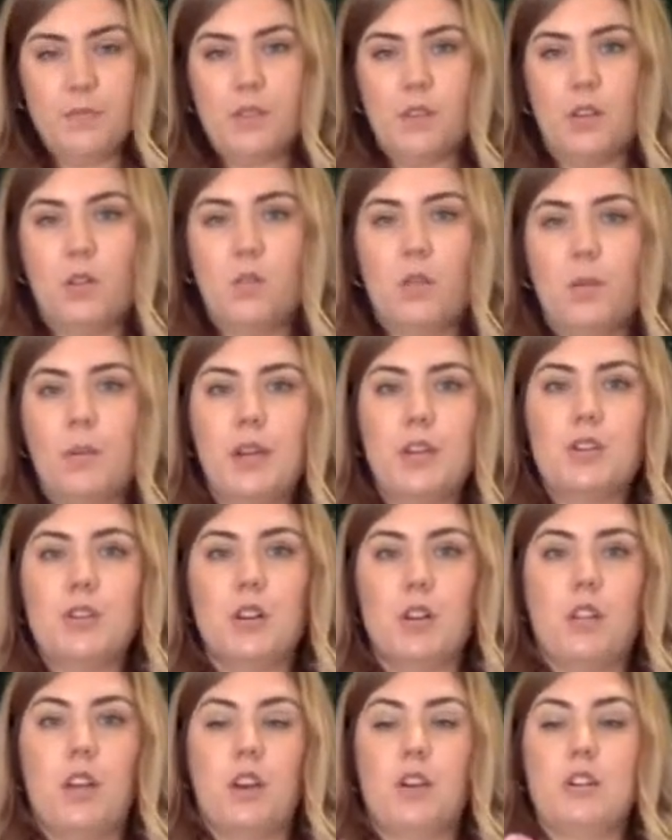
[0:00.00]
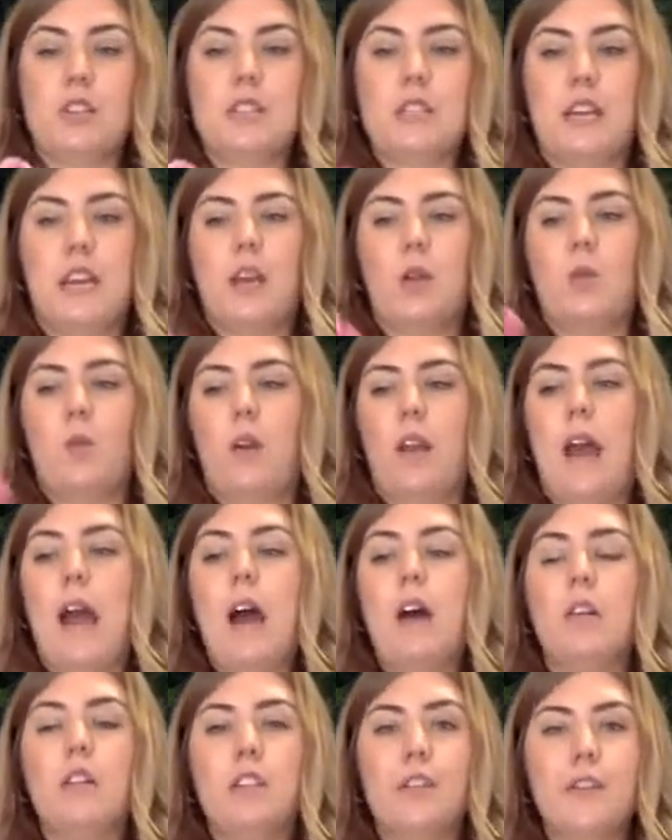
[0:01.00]
So you want to make sure that you're sticking one
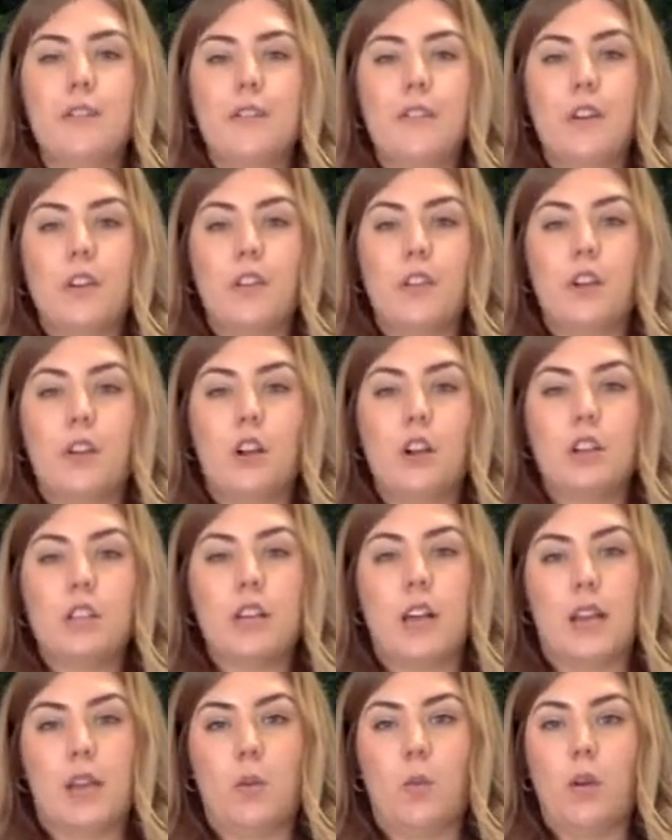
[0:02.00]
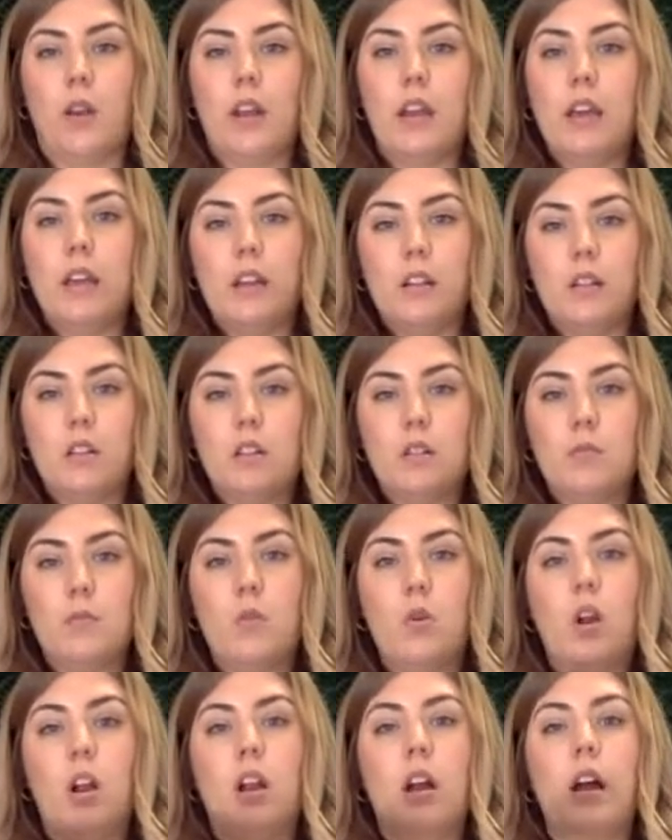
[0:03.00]
out a little farther, or tucking one in a little
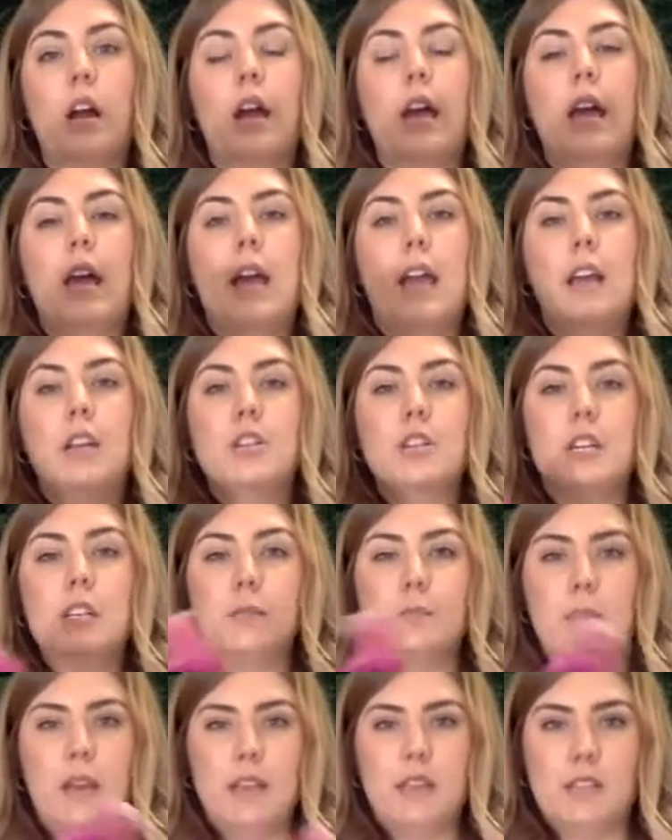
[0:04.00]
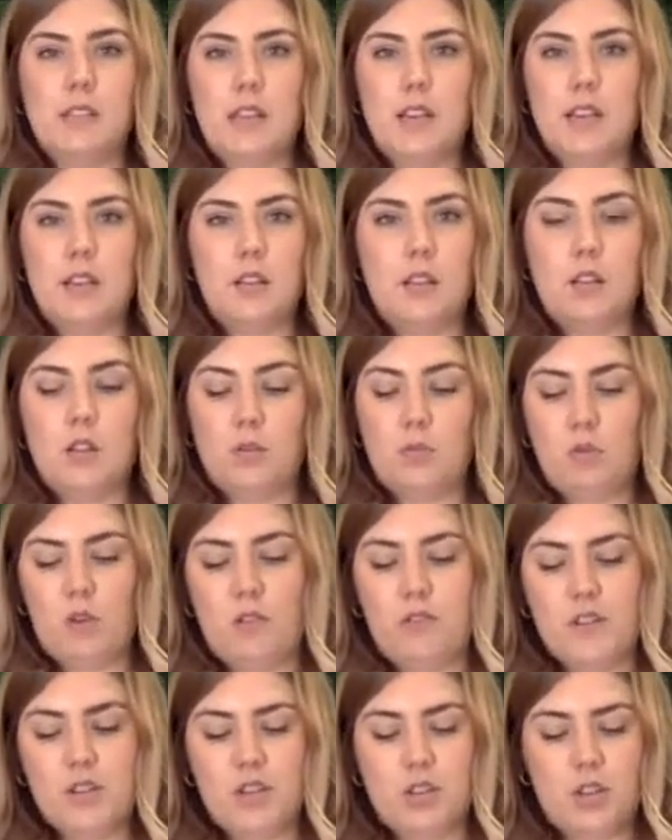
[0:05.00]
more. It just makes it a little
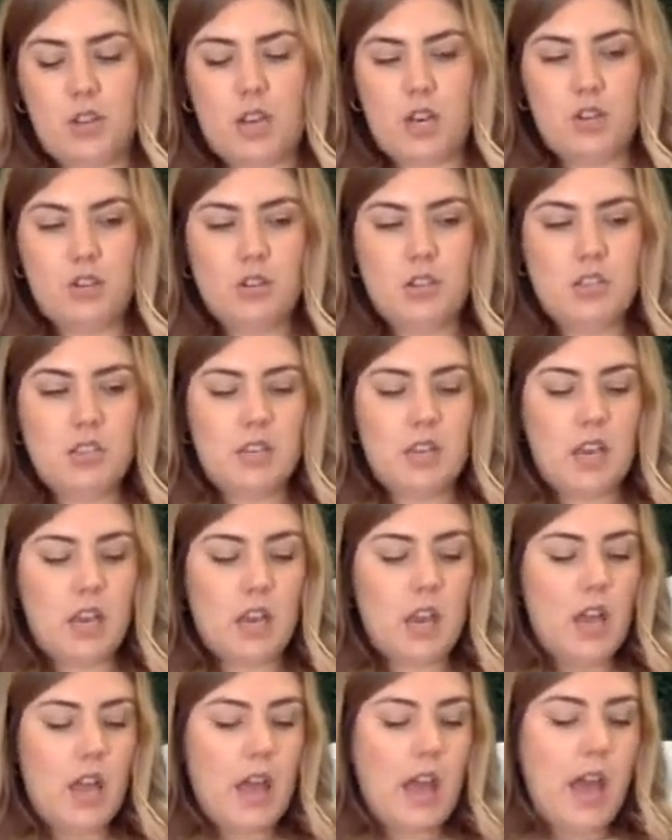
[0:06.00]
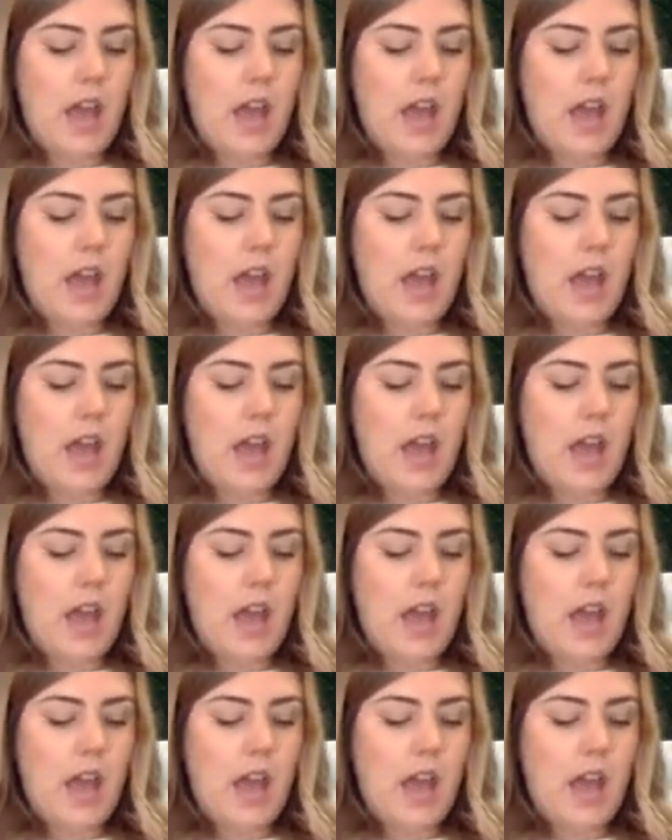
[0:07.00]
more visually interesting.